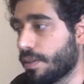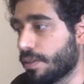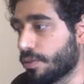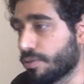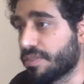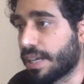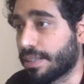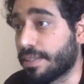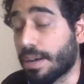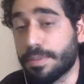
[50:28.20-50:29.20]
sort of that
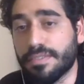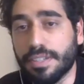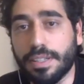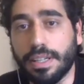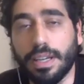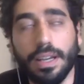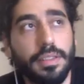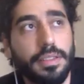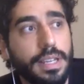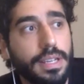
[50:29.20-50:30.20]
adaptiveness? I
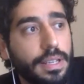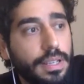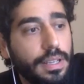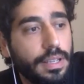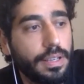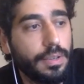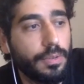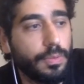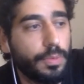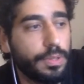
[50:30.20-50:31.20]
think
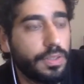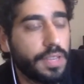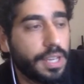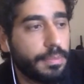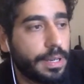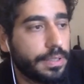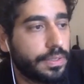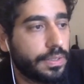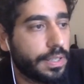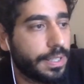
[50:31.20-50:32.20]
when you think about